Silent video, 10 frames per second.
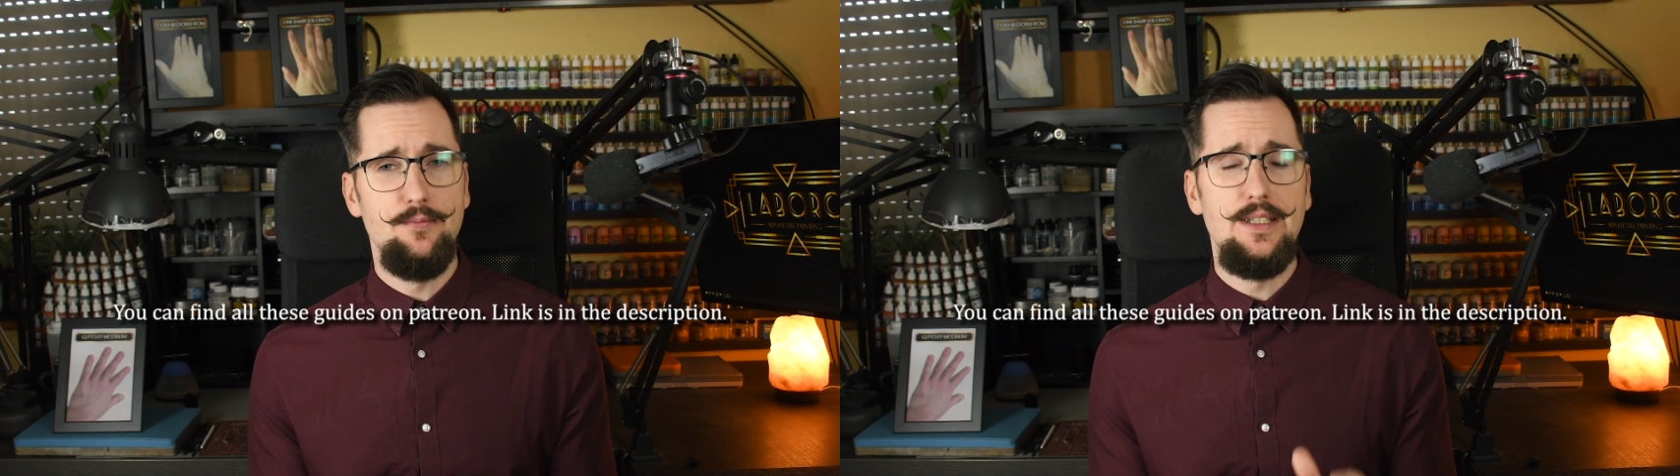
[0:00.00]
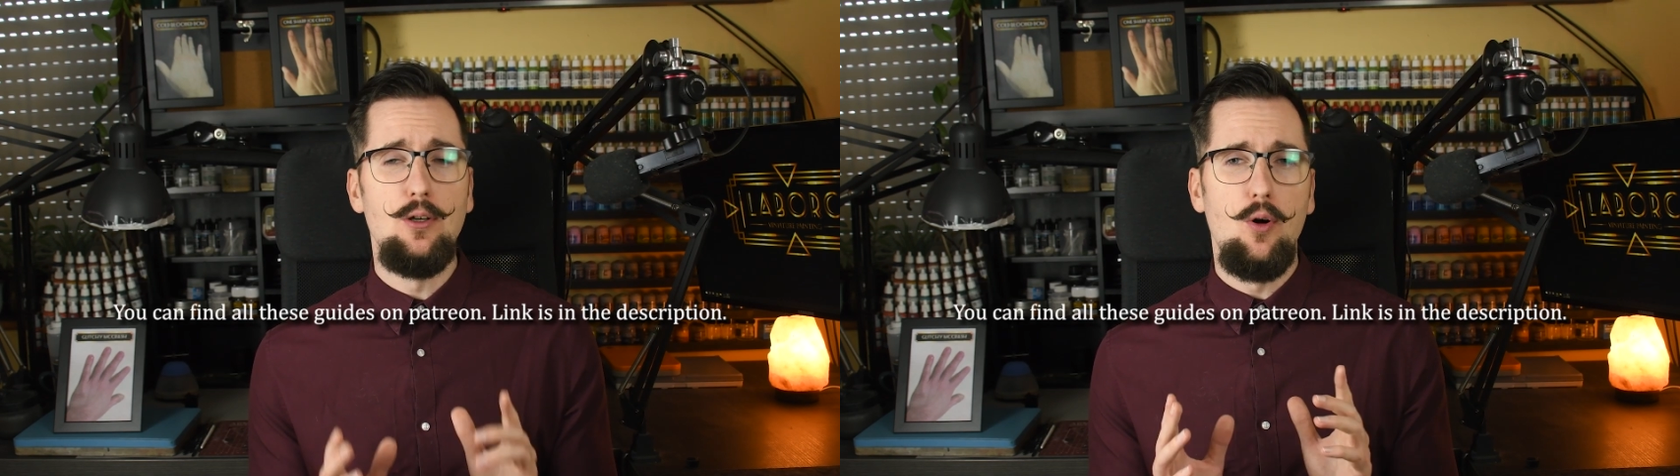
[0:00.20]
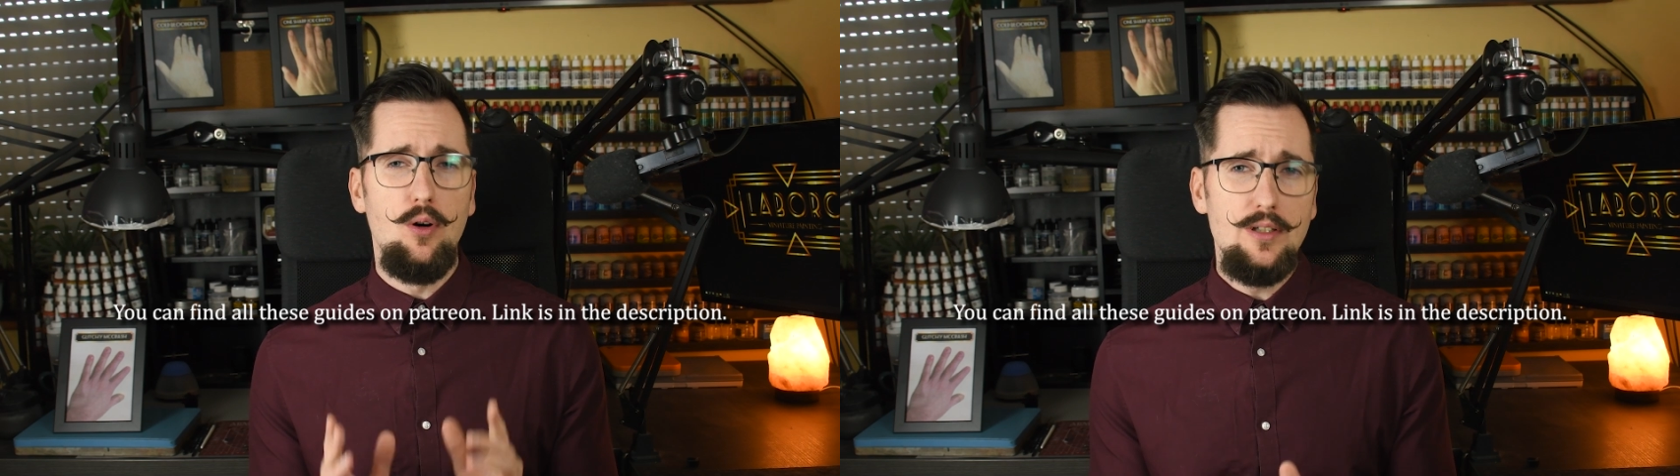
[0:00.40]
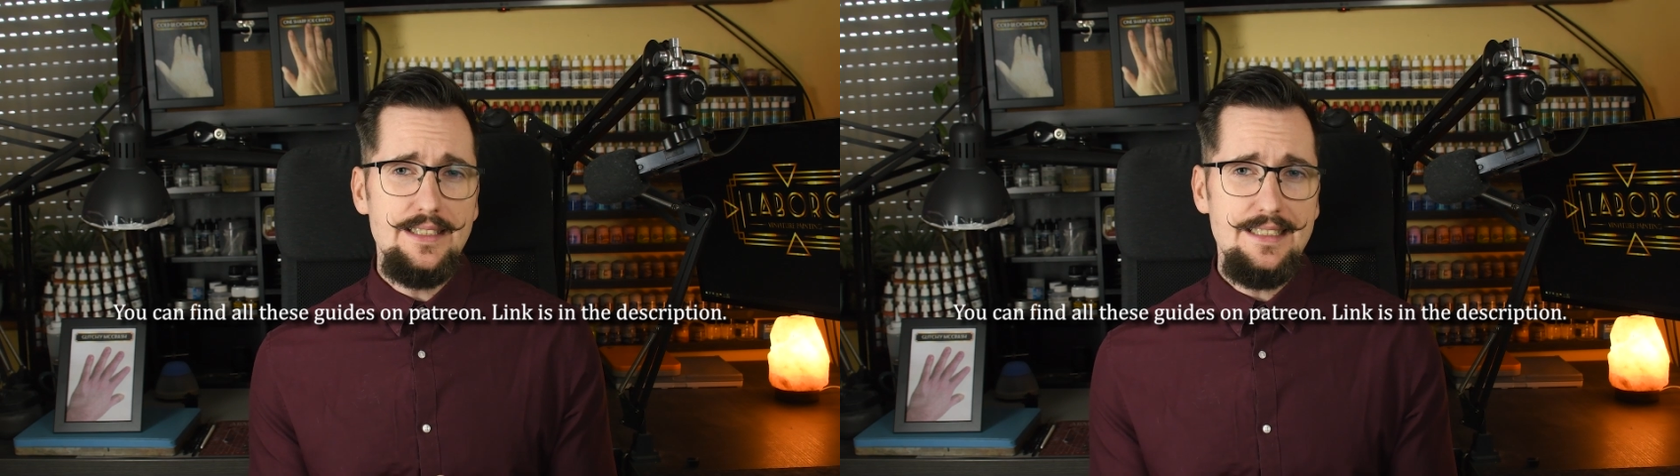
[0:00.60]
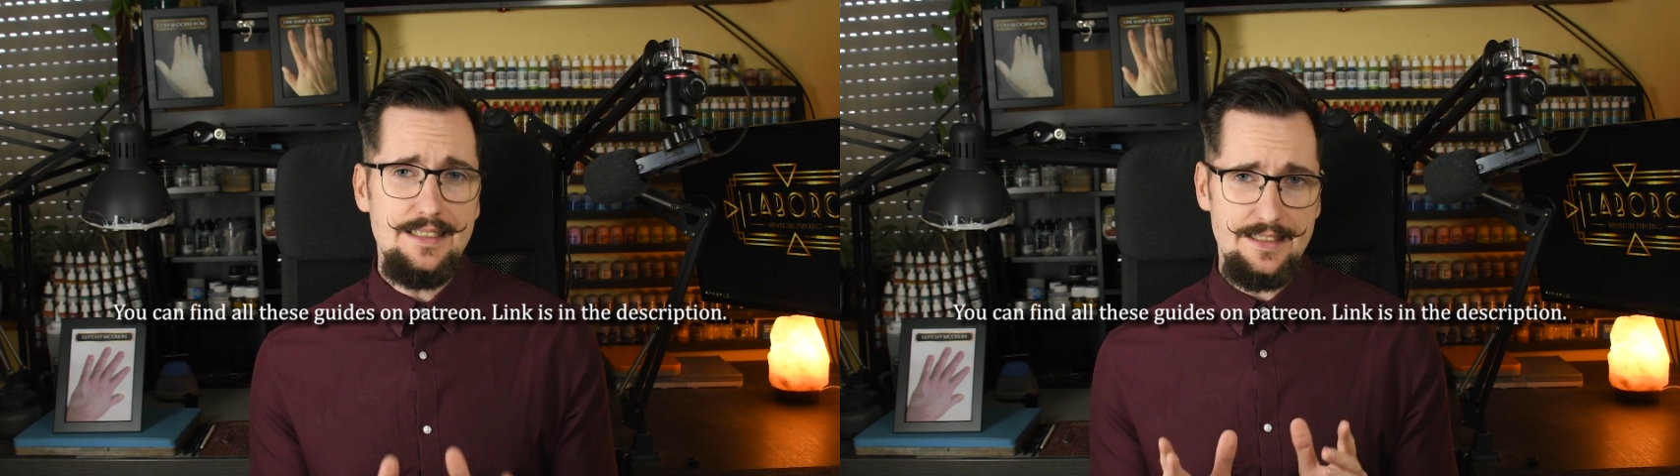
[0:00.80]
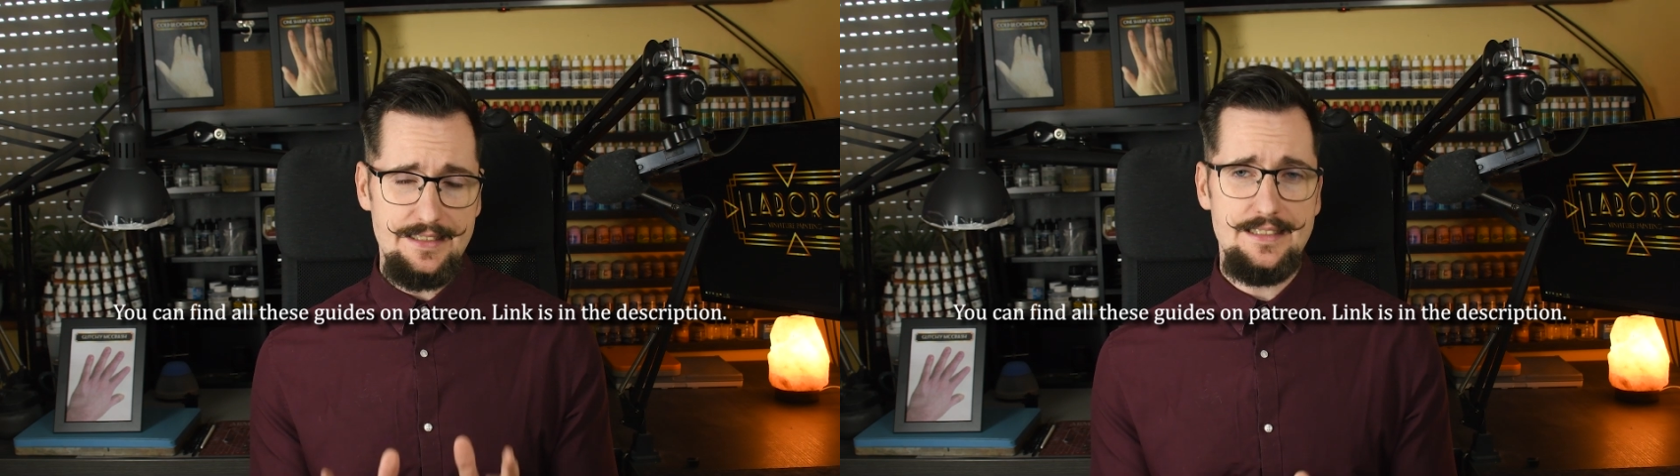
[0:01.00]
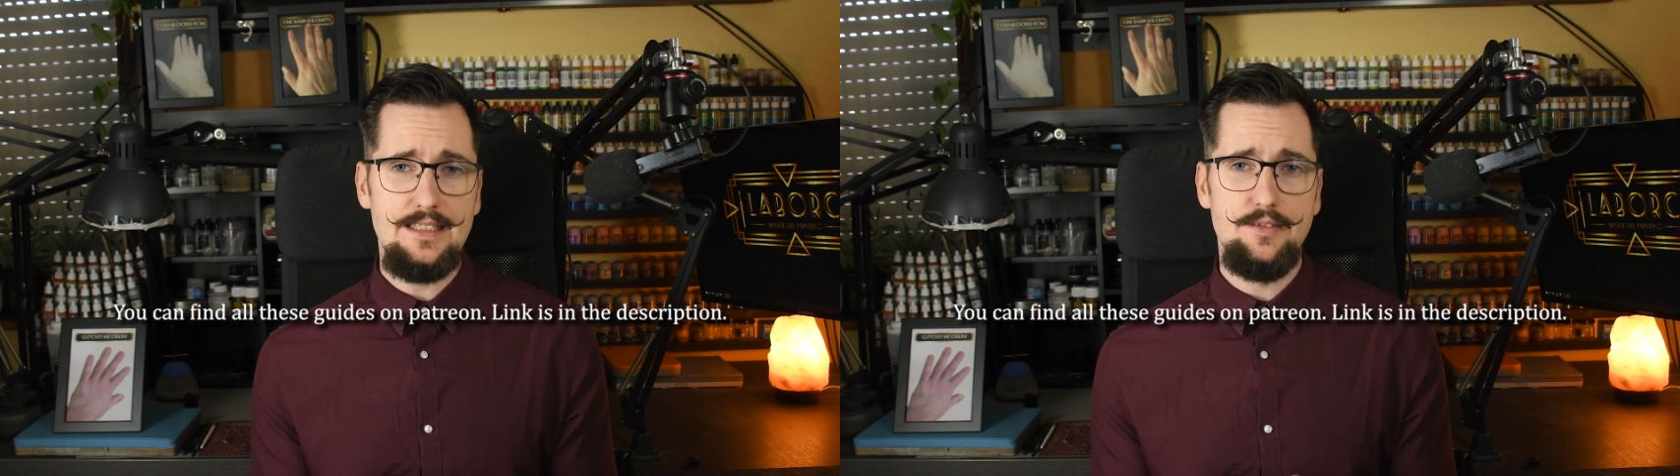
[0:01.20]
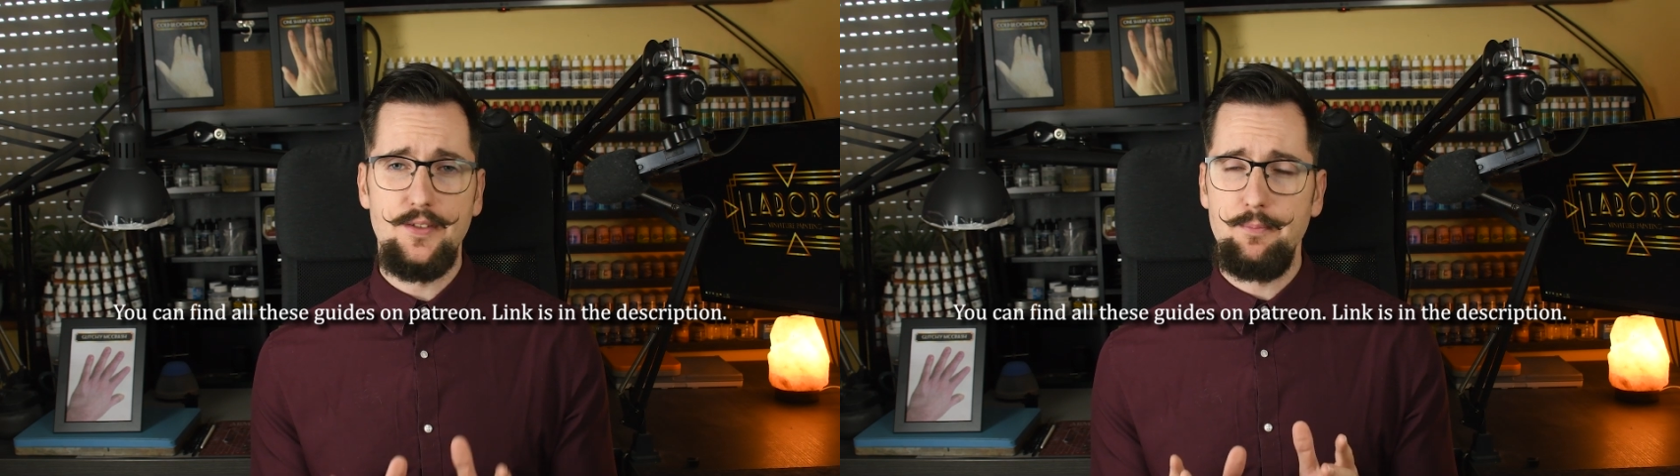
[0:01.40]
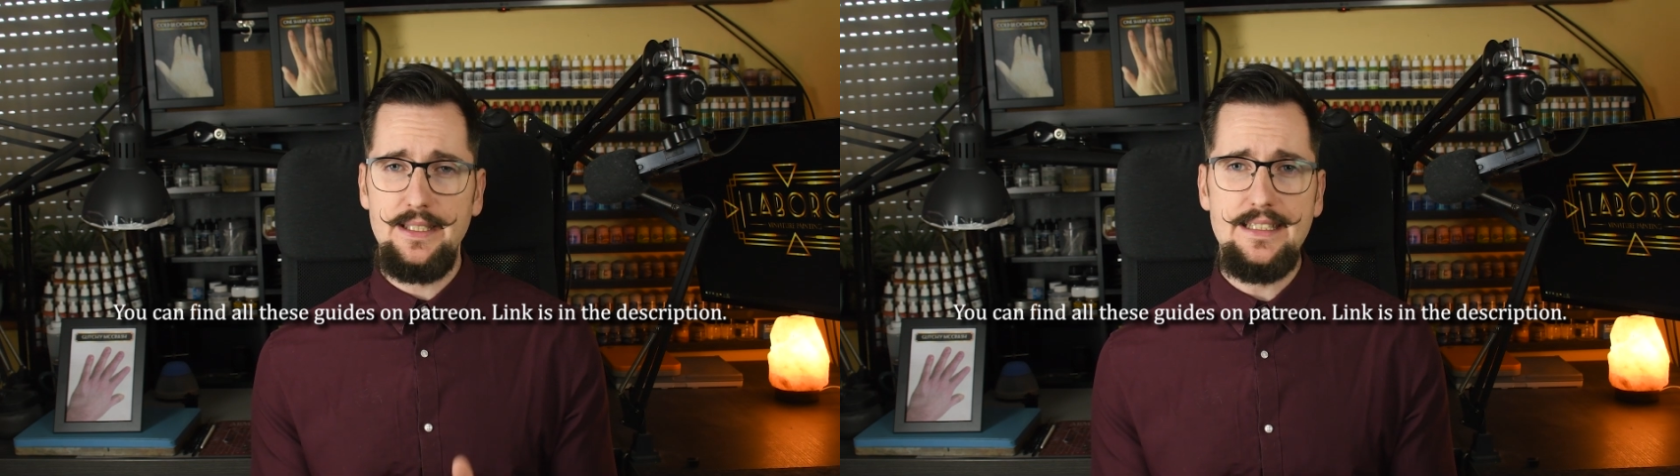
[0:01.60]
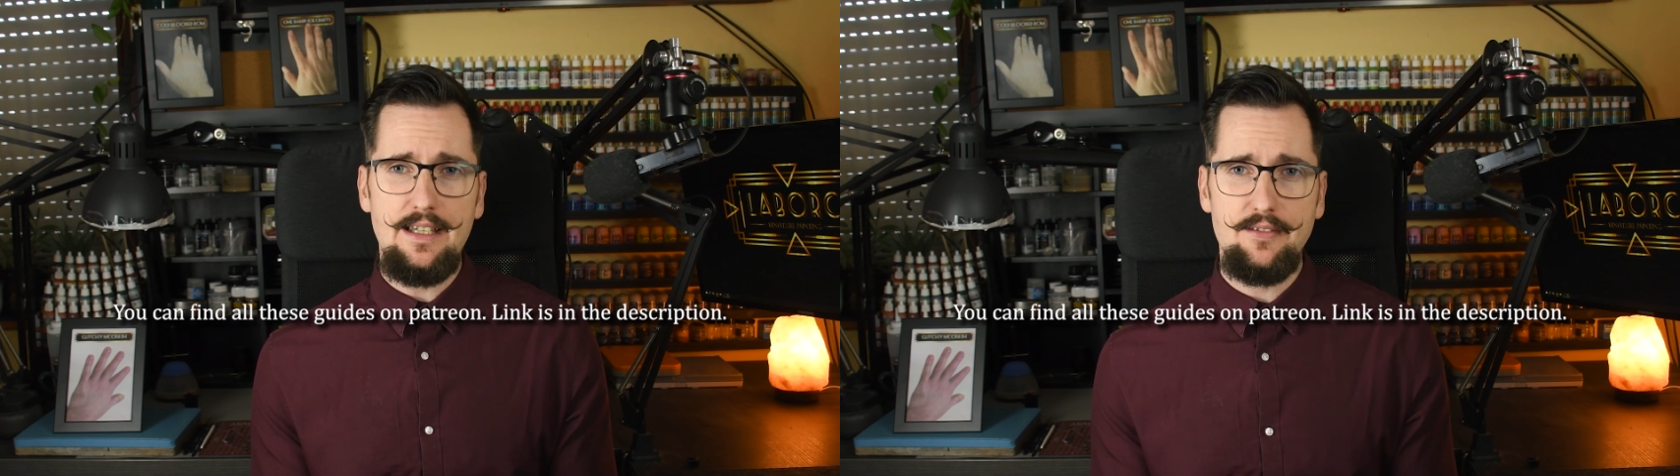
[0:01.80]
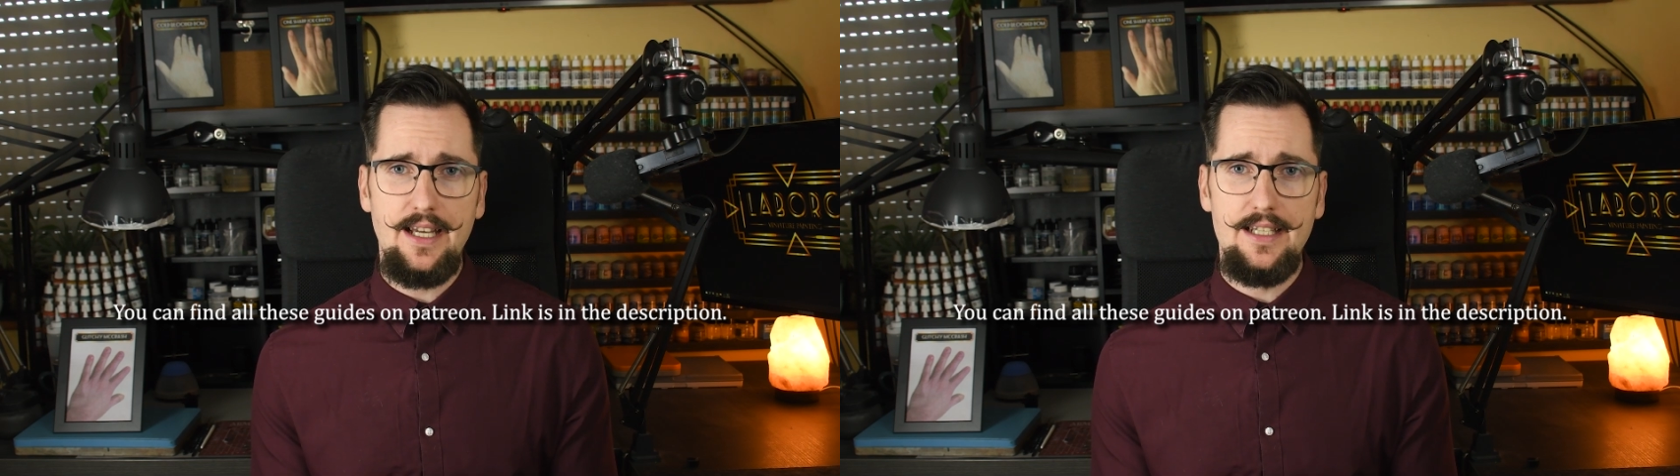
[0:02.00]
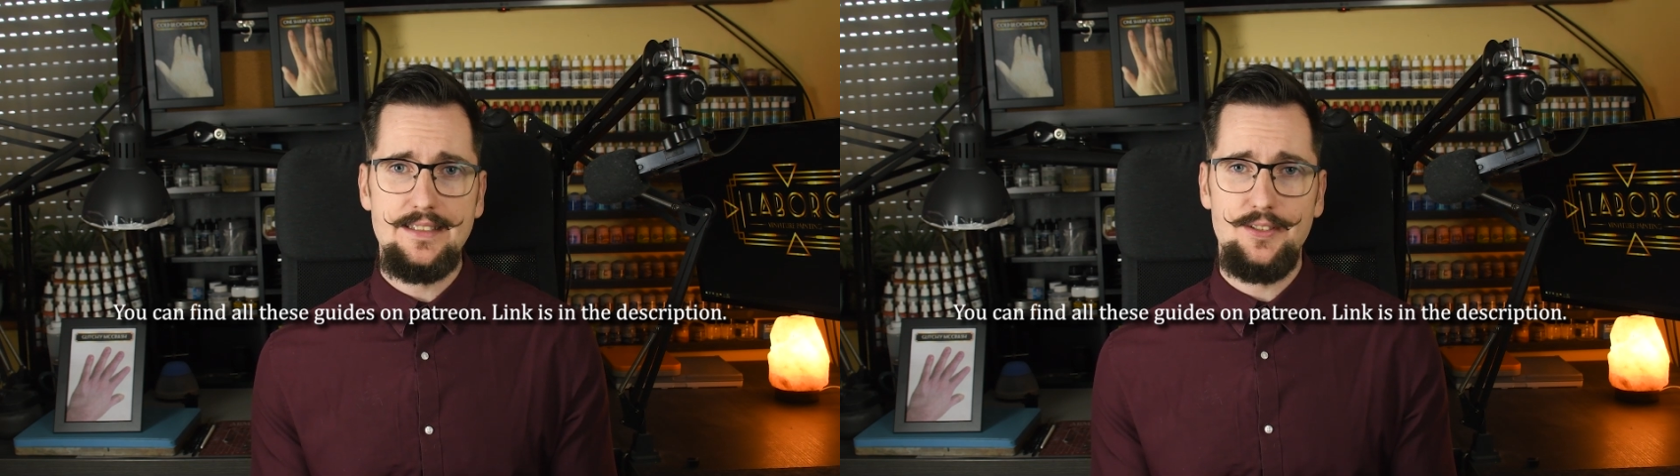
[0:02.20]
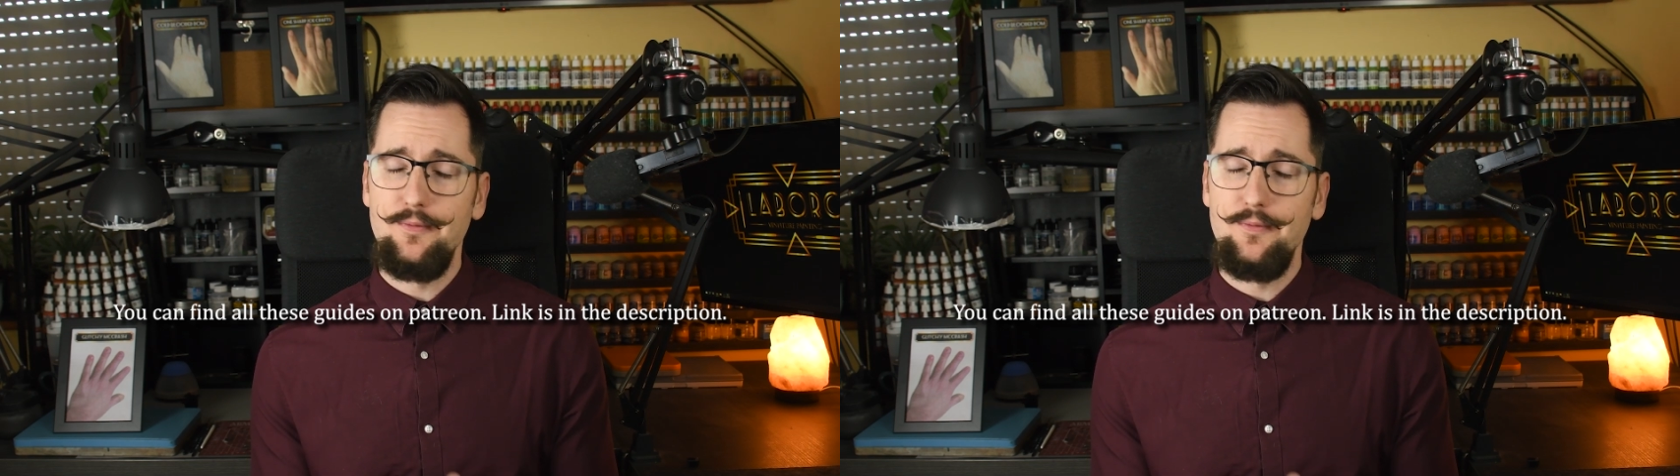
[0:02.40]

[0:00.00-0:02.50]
will only receive PDF guides.